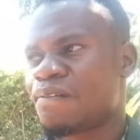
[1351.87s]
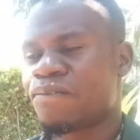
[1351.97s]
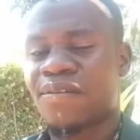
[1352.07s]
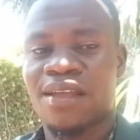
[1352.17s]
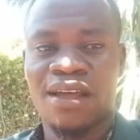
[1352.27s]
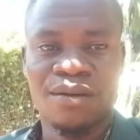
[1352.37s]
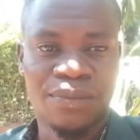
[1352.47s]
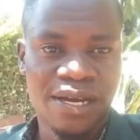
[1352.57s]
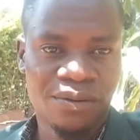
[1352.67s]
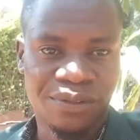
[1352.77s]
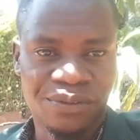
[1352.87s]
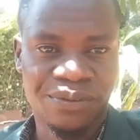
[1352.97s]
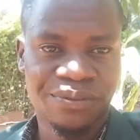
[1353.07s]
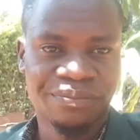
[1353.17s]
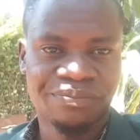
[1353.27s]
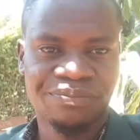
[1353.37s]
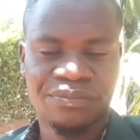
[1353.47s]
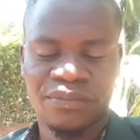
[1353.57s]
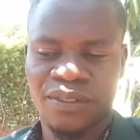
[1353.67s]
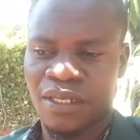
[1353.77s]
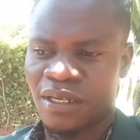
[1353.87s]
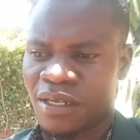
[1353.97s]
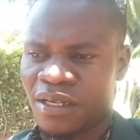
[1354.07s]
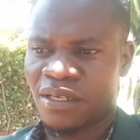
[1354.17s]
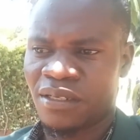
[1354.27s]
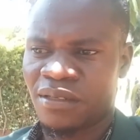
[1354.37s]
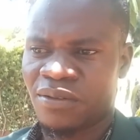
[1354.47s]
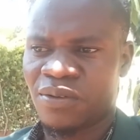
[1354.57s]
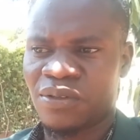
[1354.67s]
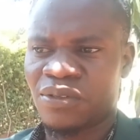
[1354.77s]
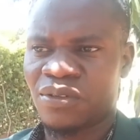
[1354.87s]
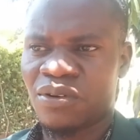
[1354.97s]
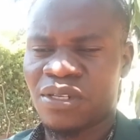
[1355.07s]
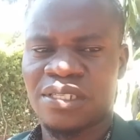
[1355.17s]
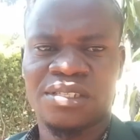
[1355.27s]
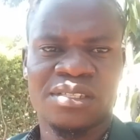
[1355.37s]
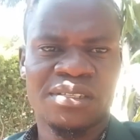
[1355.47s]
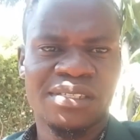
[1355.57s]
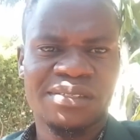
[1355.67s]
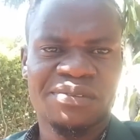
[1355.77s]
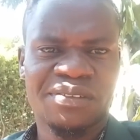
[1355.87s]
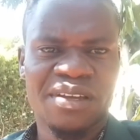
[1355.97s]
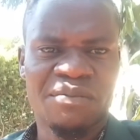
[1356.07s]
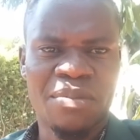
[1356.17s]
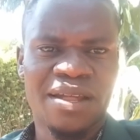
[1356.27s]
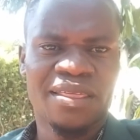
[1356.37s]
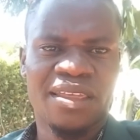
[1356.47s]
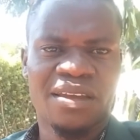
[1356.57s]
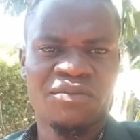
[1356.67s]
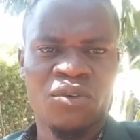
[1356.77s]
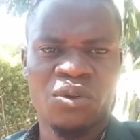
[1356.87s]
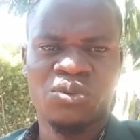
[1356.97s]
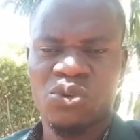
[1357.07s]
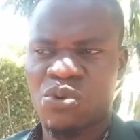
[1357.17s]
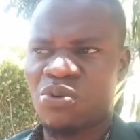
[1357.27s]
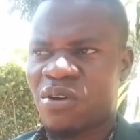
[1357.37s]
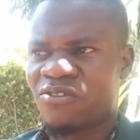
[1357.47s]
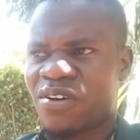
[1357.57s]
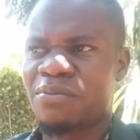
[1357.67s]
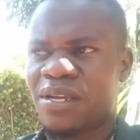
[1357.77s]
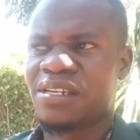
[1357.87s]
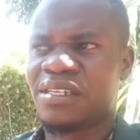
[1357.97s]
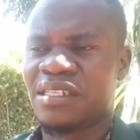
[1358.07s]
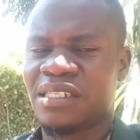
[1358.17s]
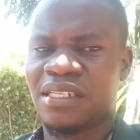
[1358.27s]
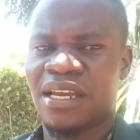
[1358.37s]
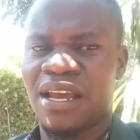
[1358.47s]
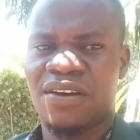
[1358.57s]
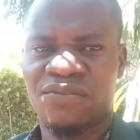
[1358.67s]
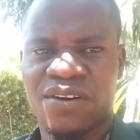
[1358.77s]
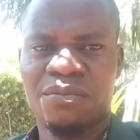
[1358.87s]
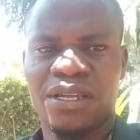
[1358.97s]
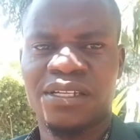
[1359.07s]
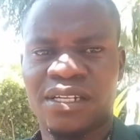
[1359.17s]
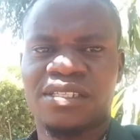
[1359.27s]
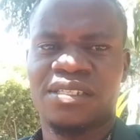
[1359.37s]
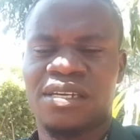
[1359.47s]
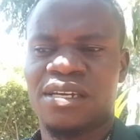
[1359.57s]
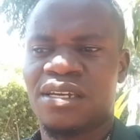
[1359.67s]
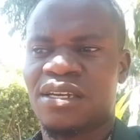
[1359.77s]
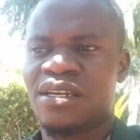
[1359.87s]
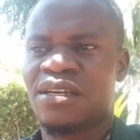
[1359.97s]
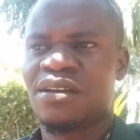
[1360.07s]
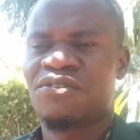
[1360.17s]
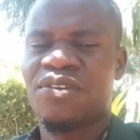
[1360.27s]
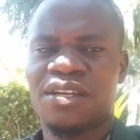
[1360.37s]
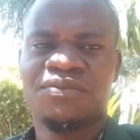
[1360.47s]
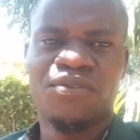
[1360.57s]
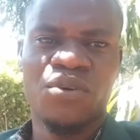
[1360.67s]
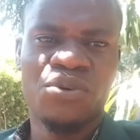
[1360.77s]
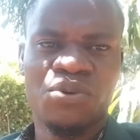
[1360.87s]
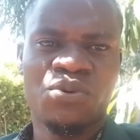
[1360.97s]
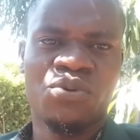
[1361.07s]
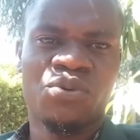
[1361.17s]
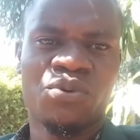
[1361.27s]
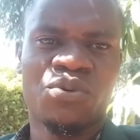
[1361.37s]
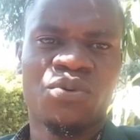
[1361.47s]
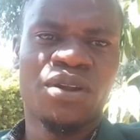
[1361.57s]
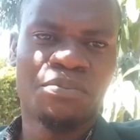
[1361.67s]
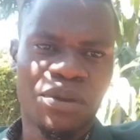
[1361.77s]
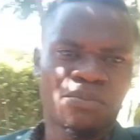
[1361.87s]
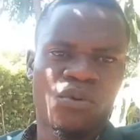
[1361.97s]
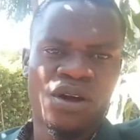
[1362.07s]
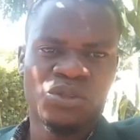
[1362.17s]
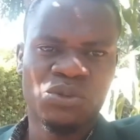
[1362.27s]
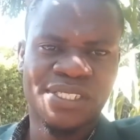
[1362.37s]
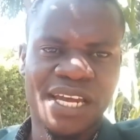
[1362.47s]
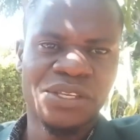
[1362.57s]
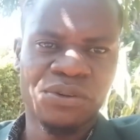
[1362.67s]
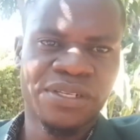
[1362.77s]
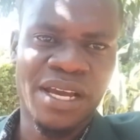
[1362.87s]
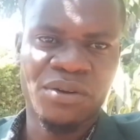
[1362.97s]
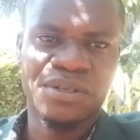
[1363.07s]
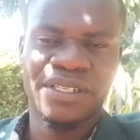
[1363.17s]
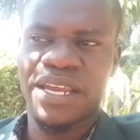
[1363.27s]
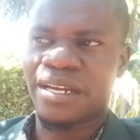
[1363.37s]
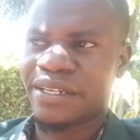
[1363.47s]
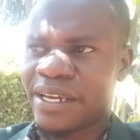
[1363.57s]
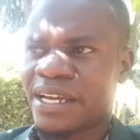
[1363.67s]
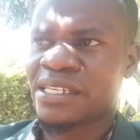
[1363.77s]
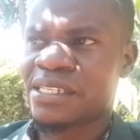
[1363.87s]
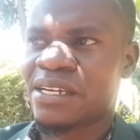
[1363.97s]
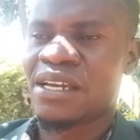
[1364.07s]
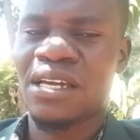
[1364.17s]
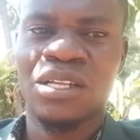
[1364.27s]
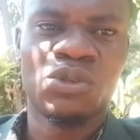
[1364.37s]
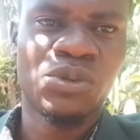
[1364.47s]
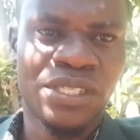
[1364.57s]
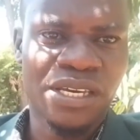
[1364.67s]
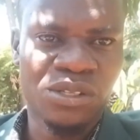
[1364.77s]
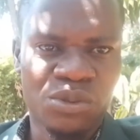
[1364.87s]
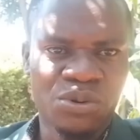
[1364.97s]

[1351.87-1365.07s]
I'm down, you know. Because you know it isn't a bad thing for you to wrong your family. A family that fight for you when people want to turn you down. They are there to say no.